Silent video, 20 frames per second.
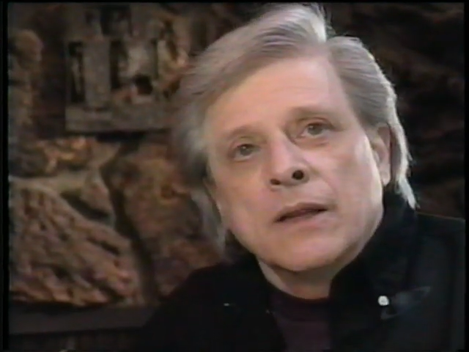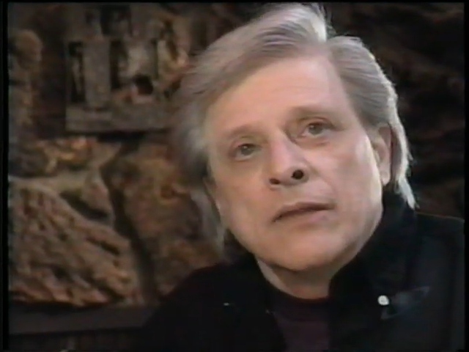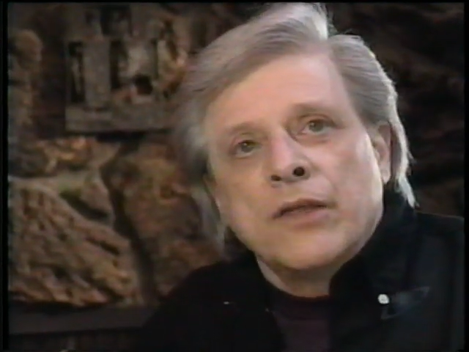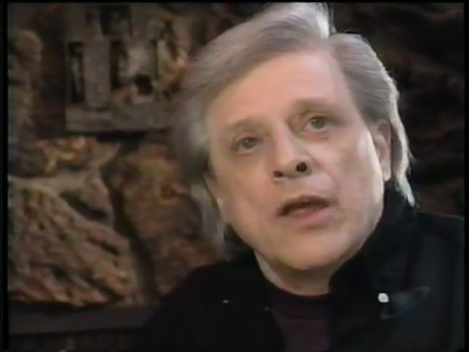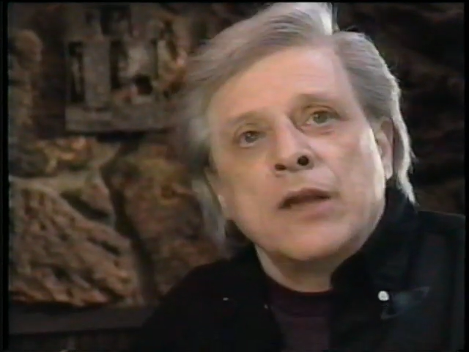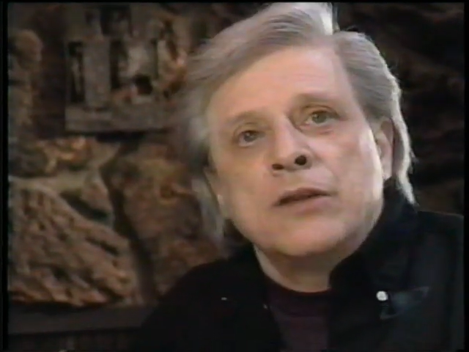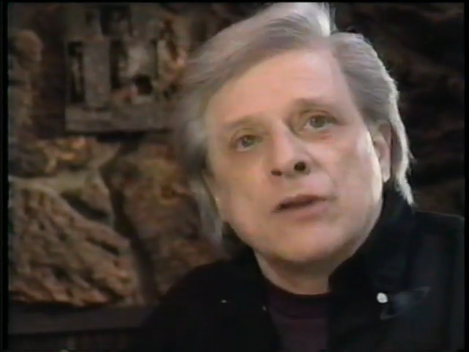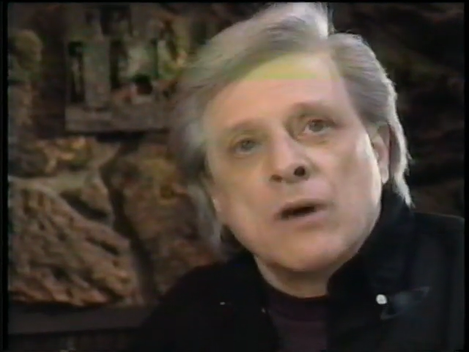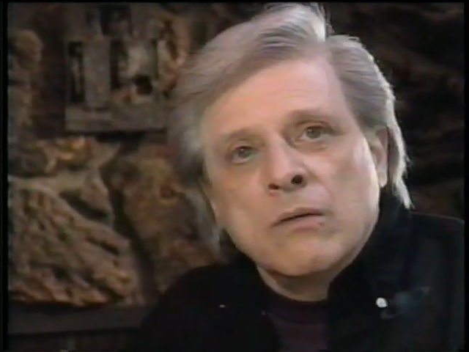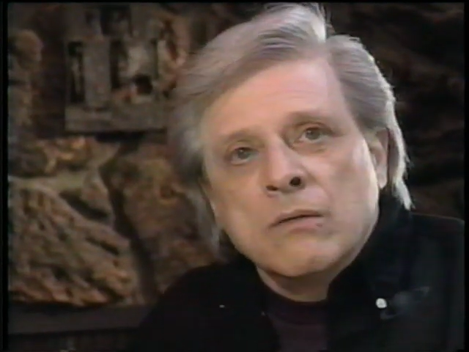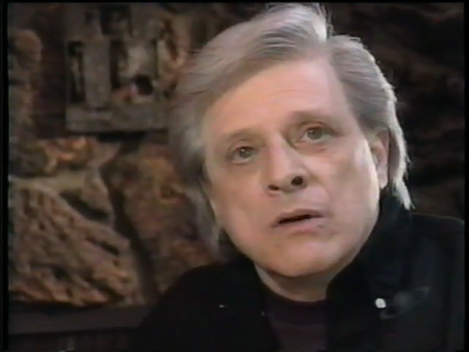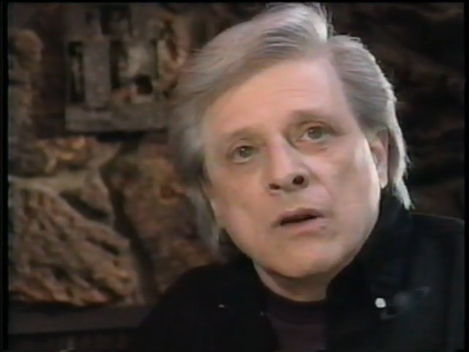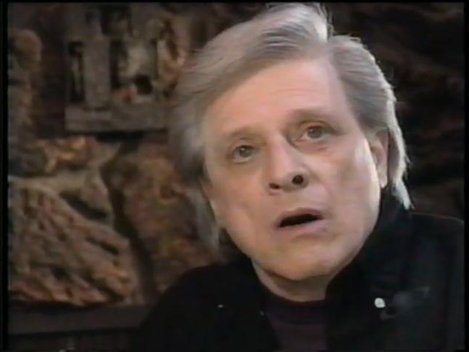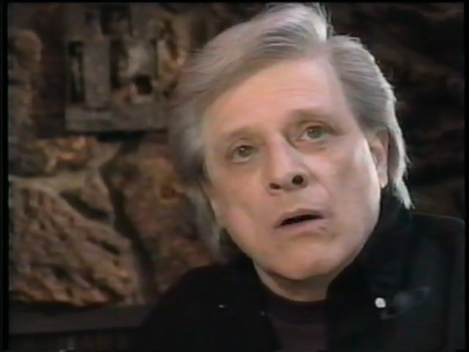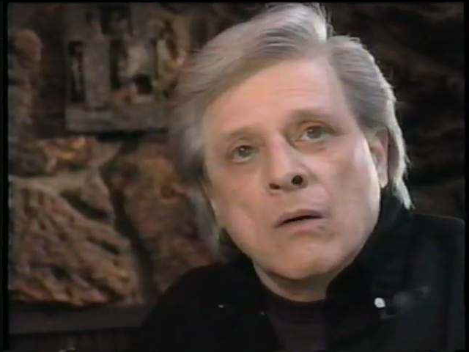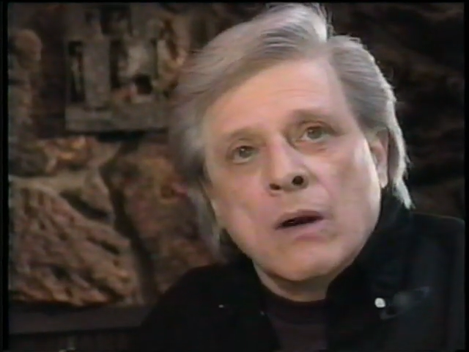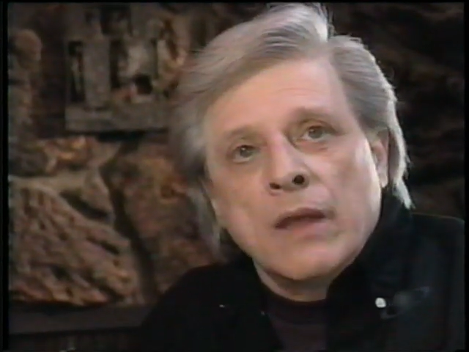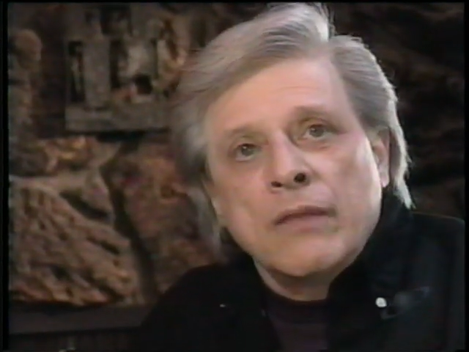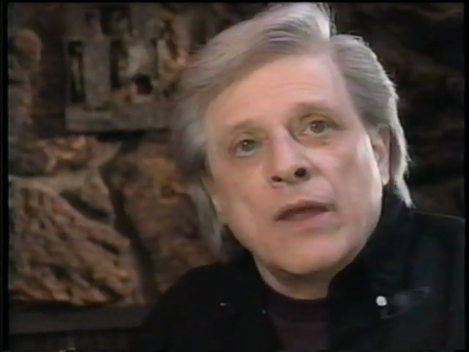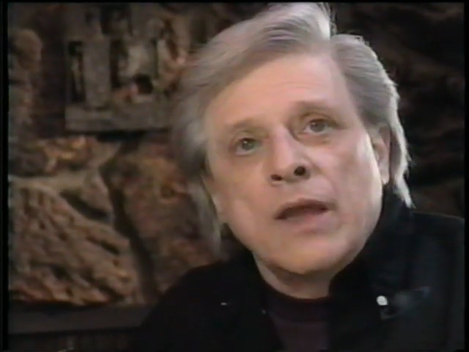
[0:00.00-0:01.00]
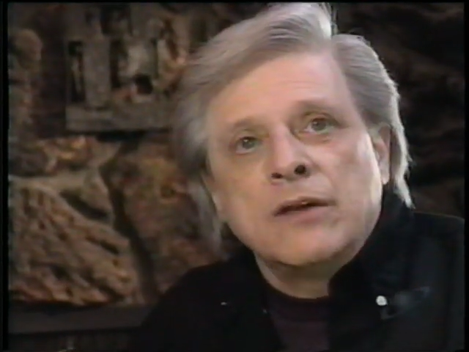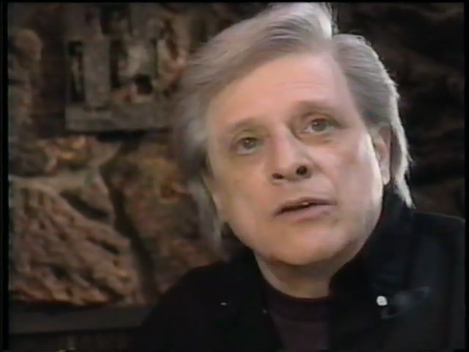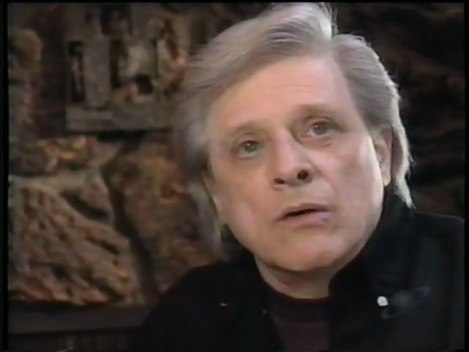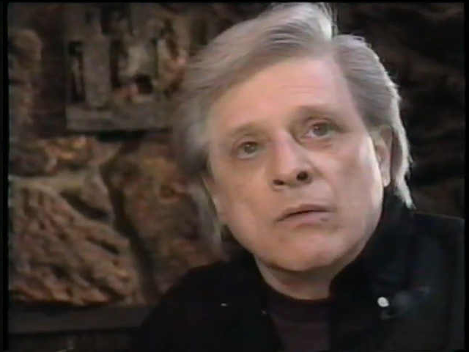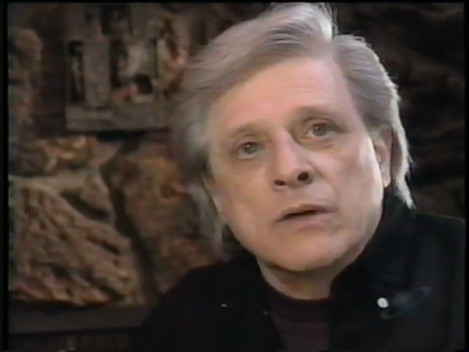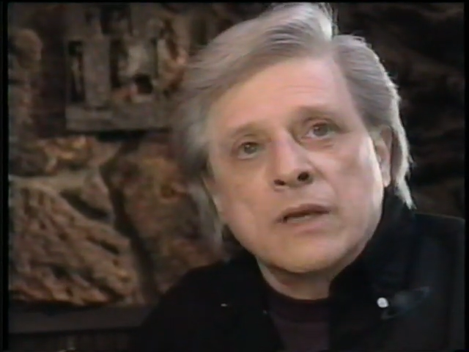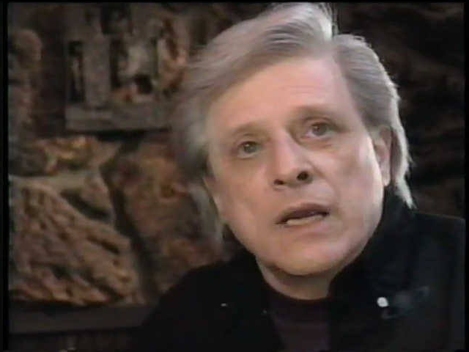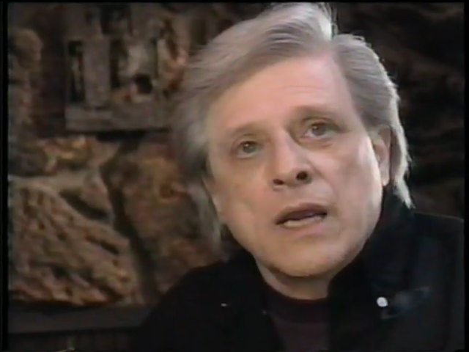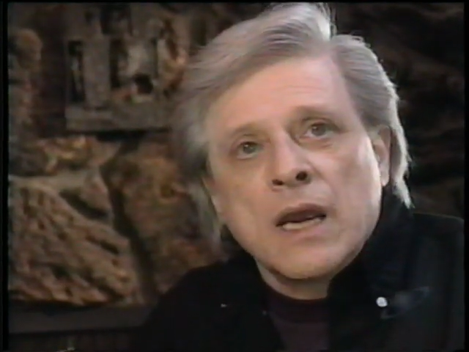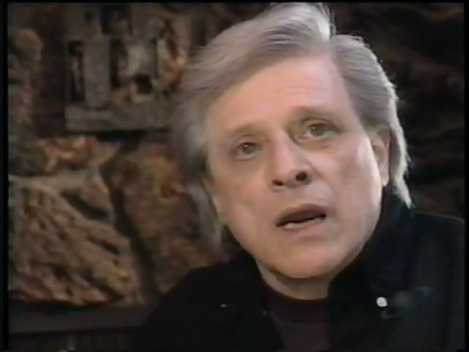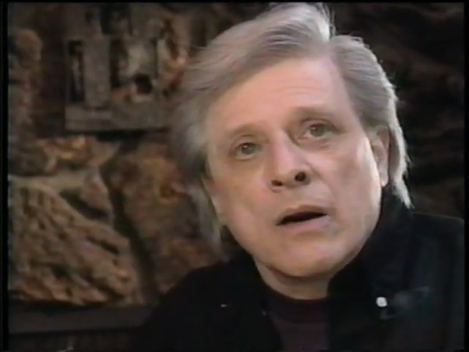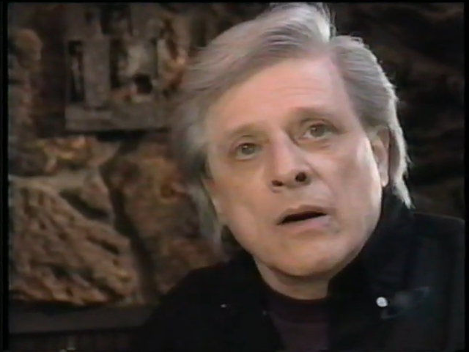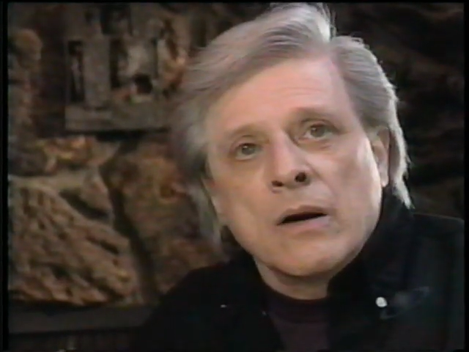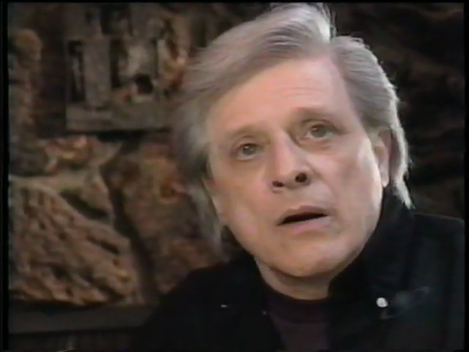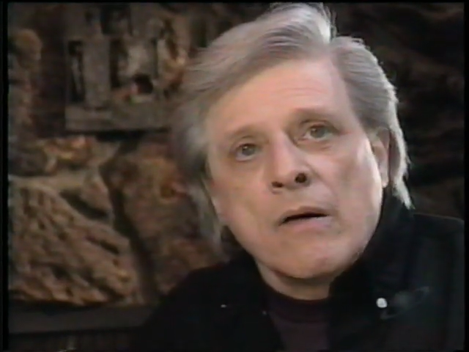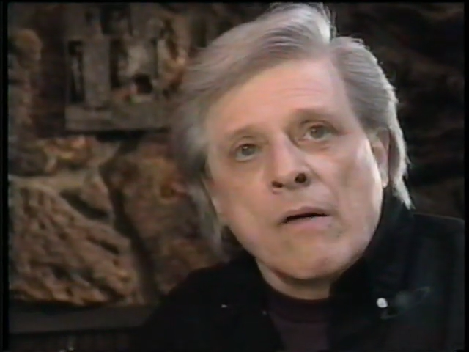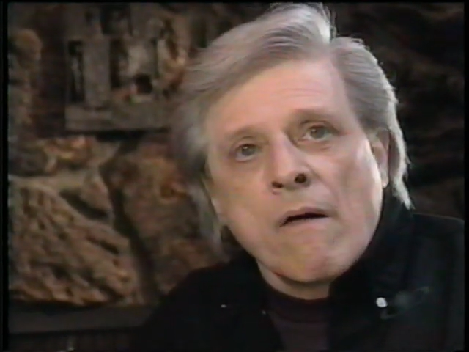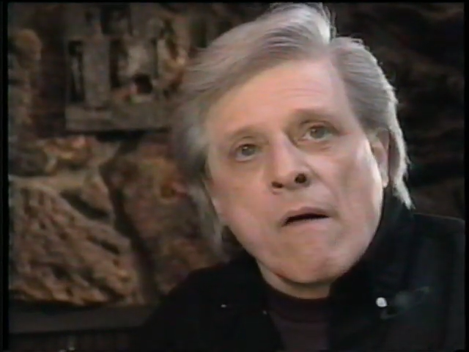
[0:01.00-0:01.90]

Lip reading: They don't know and they don't care.